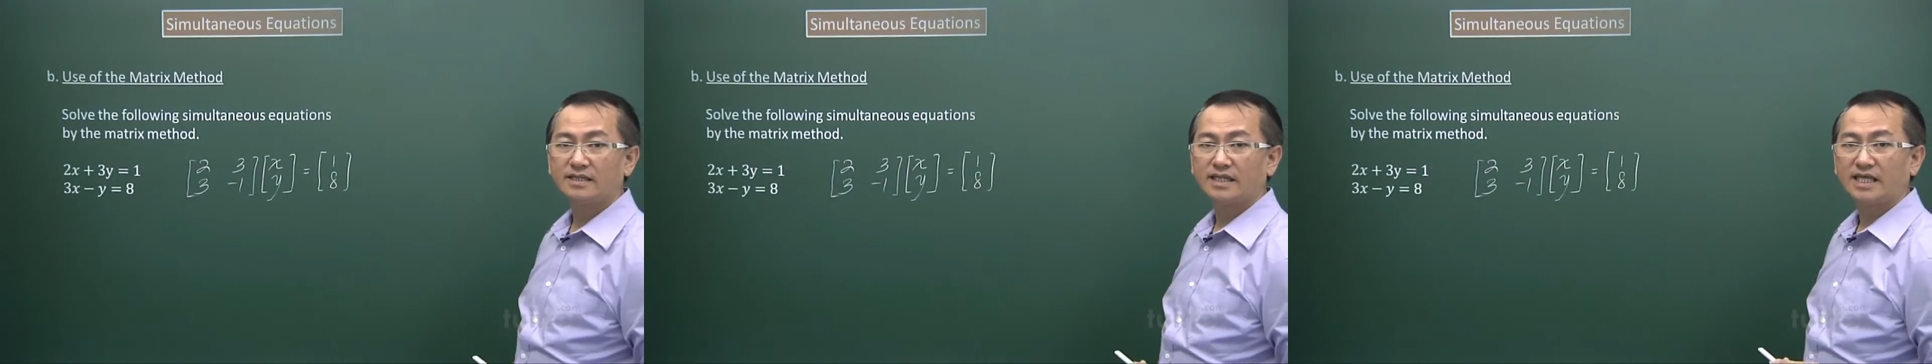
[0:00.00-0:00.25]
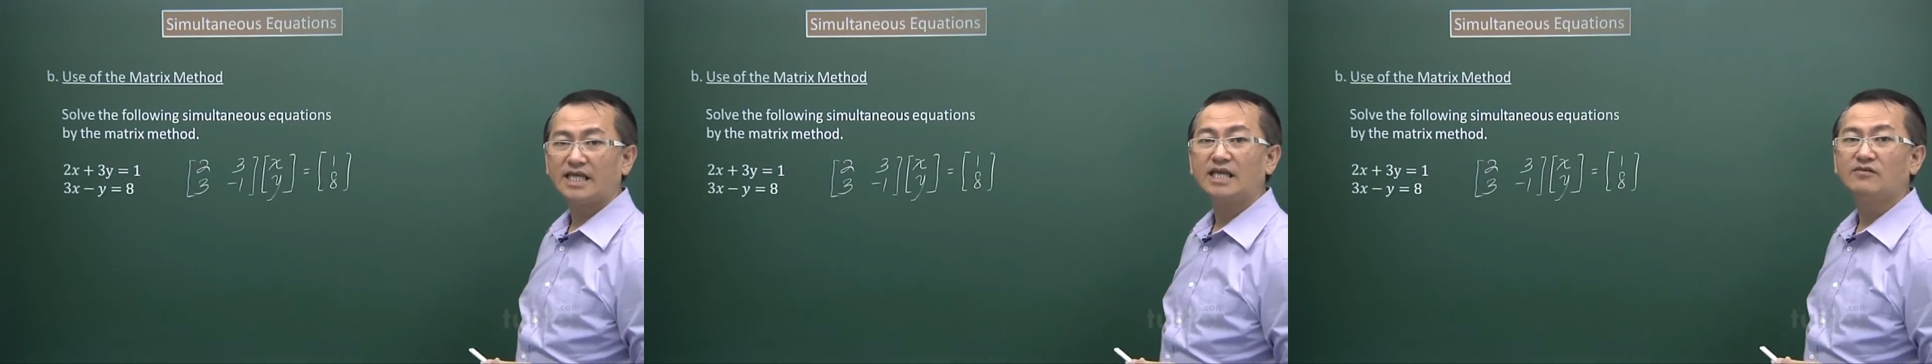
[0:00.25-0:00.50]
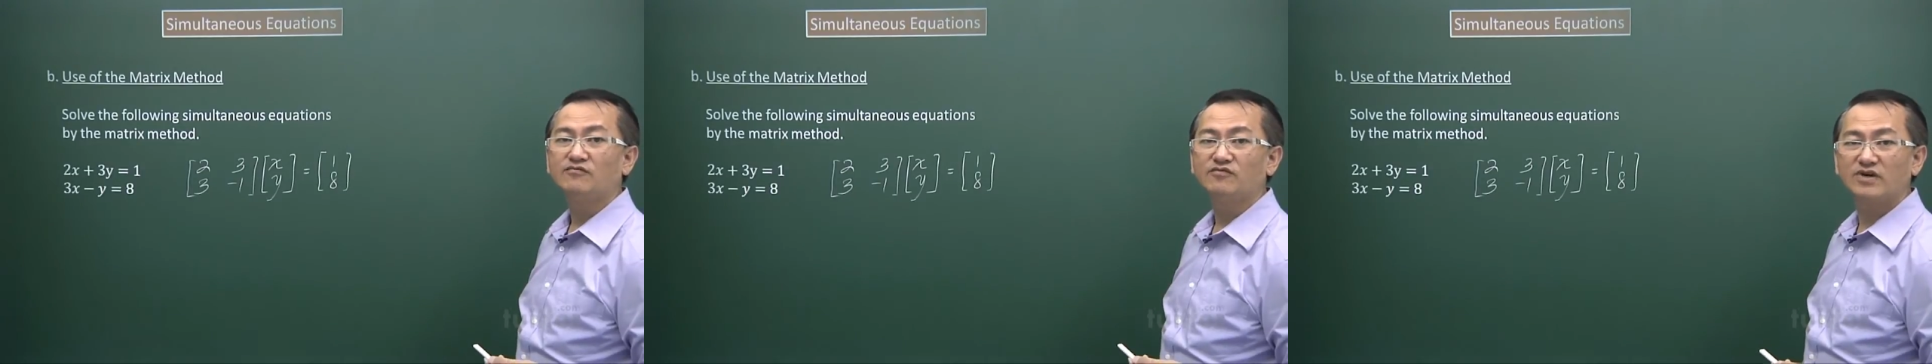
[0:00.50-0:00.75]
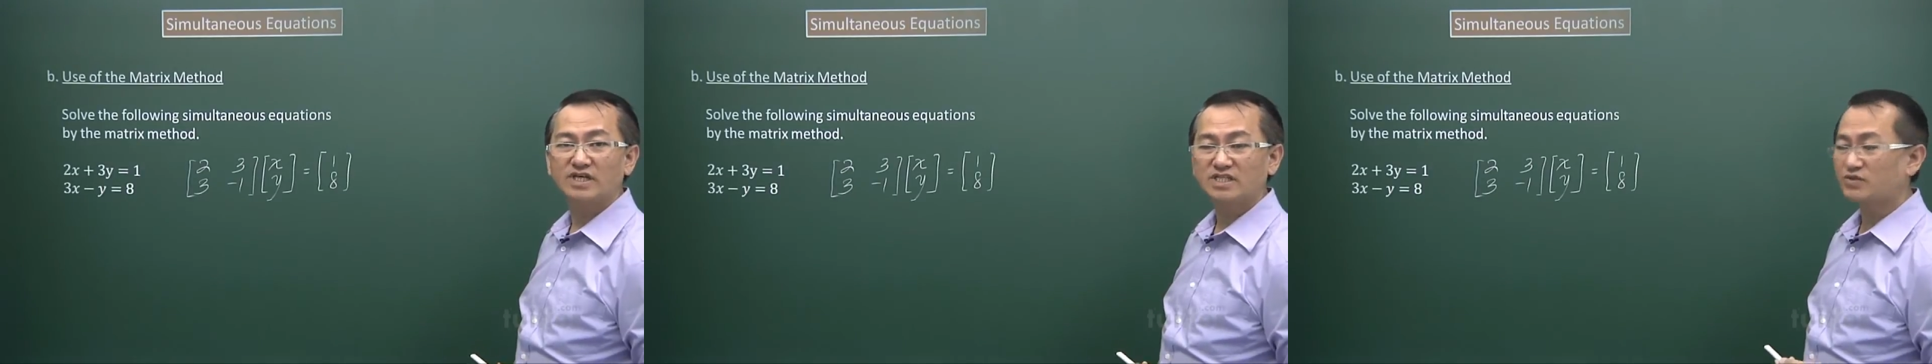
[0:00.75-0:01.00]
the
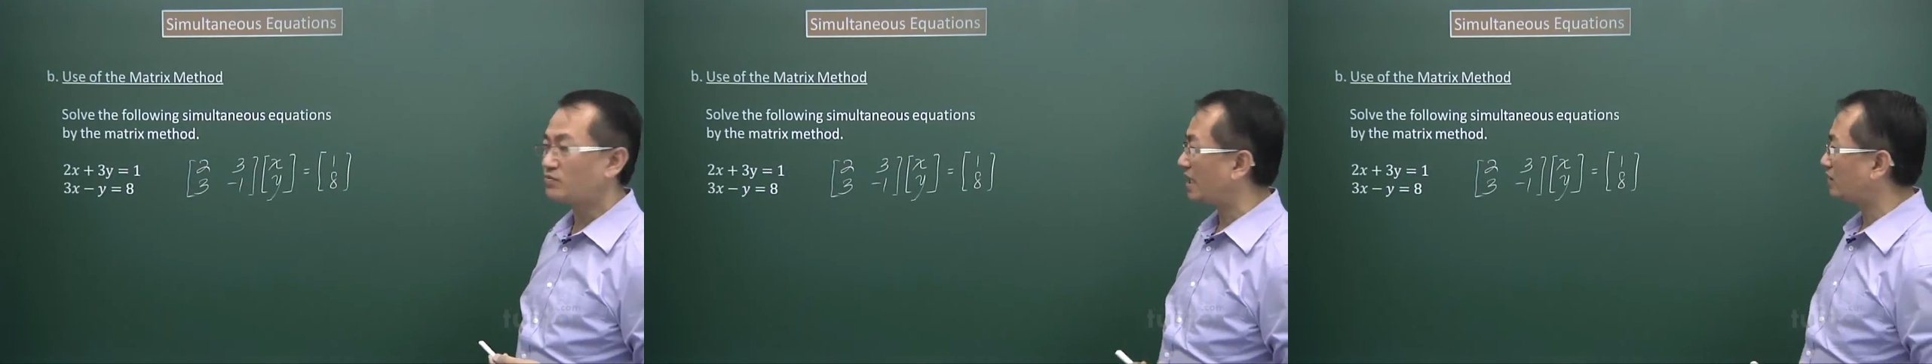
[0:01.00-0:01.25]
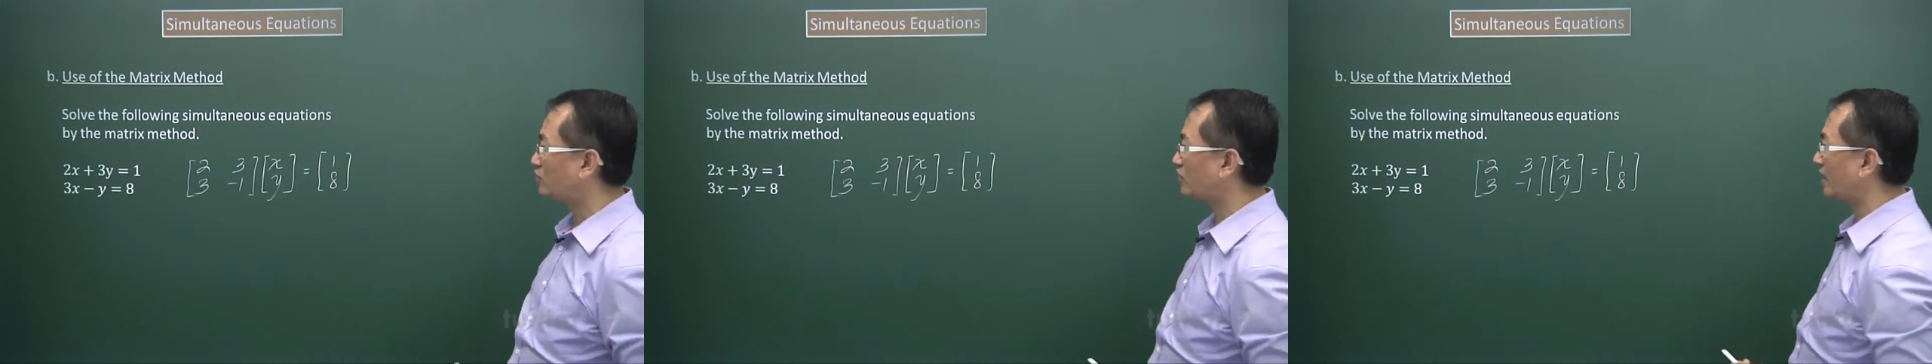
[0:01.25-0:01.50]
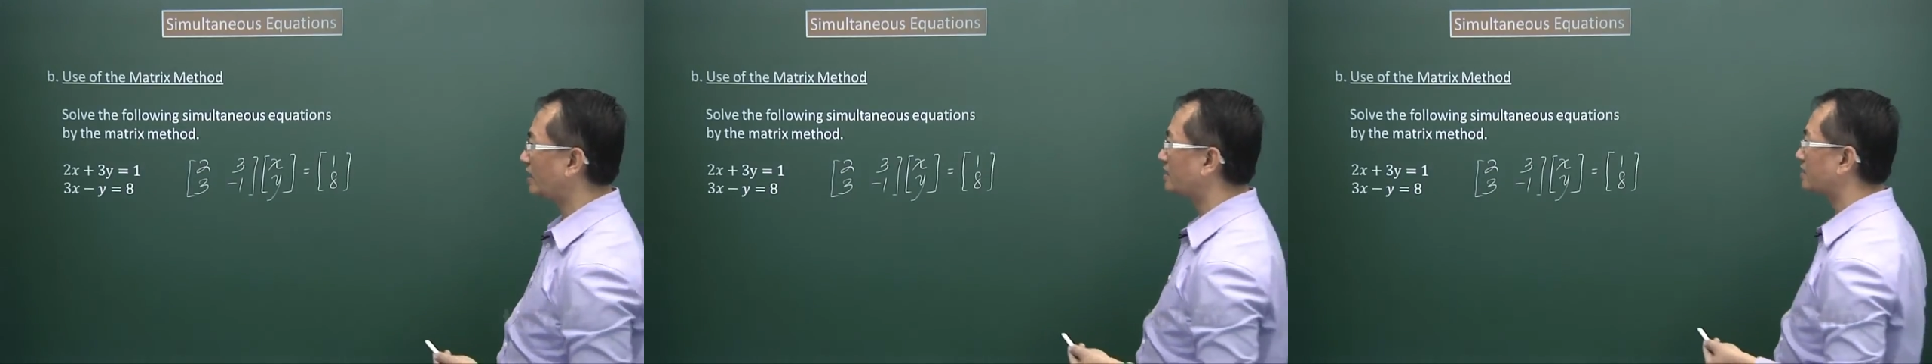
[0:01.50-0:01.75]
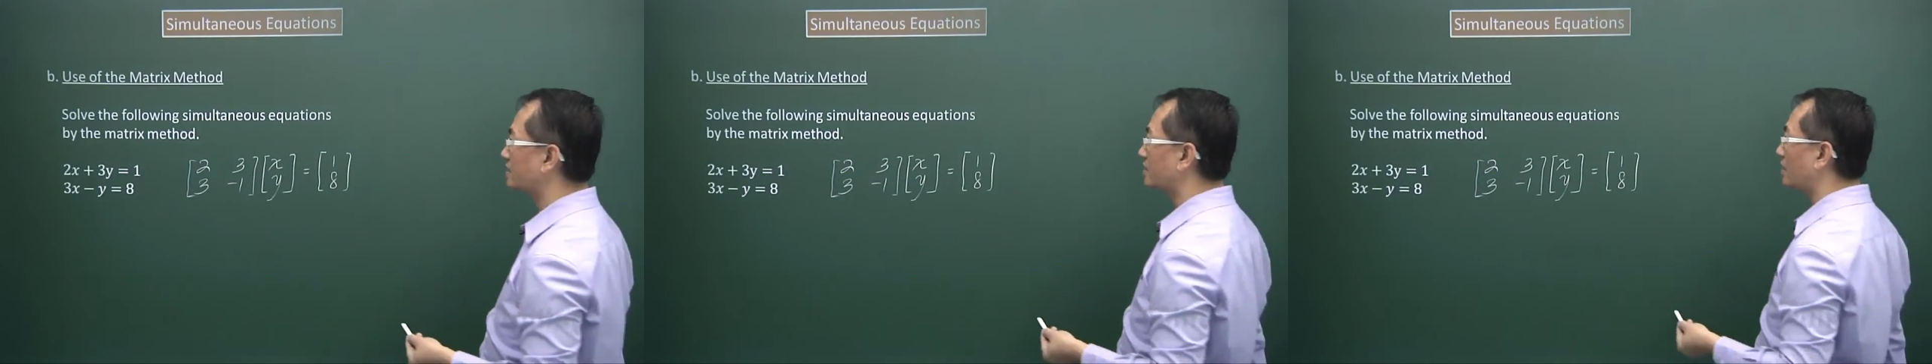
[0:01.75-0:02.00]
inverse
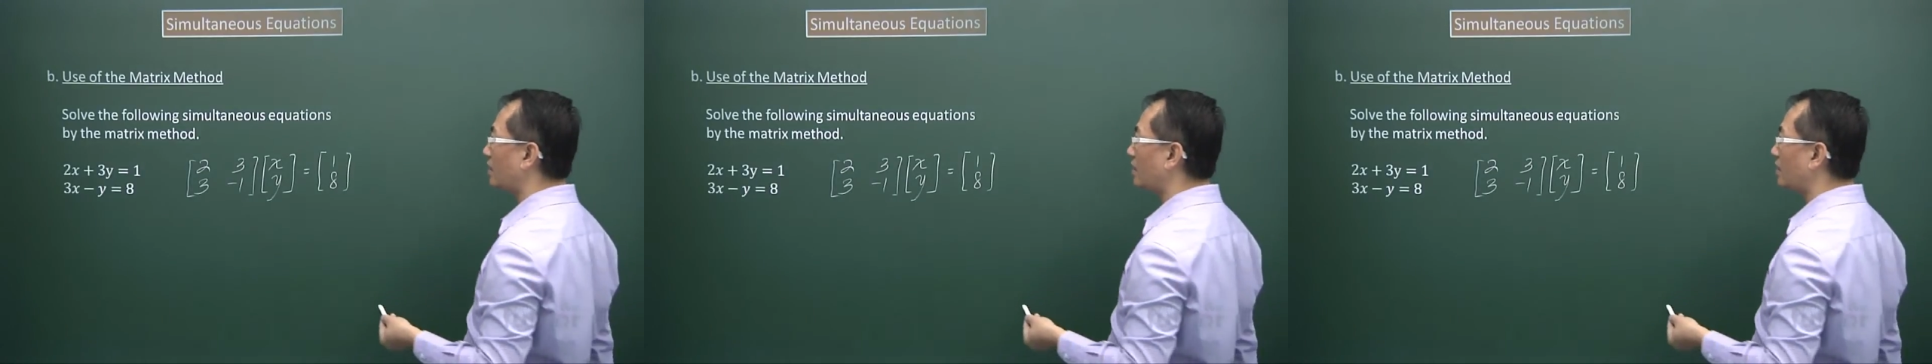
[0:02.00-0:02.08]
matrix